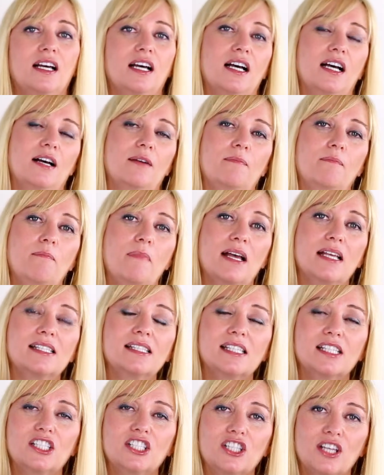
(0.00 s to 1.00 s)
um,
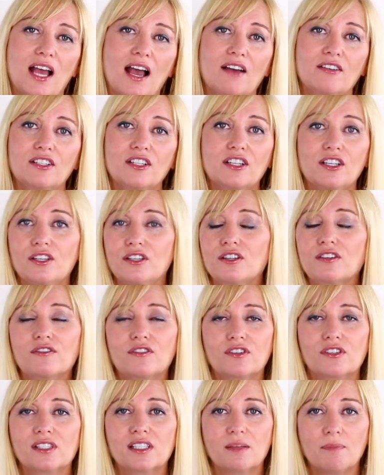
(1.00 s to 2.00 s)
message out to the
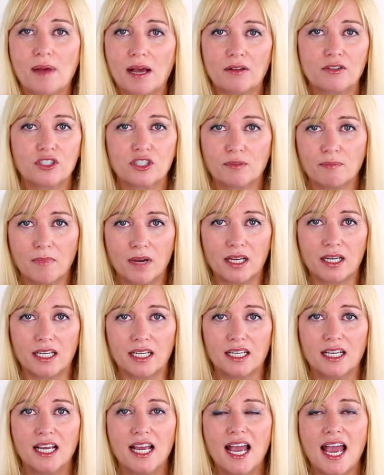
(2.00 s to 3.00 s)
universe about your
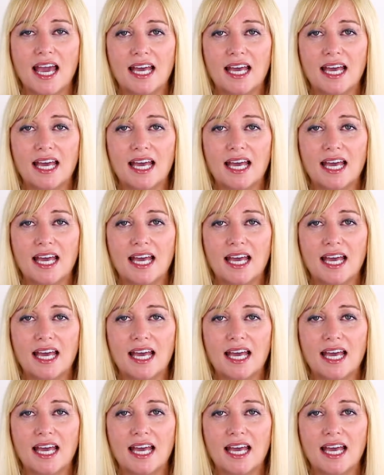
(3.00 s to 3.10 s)
money.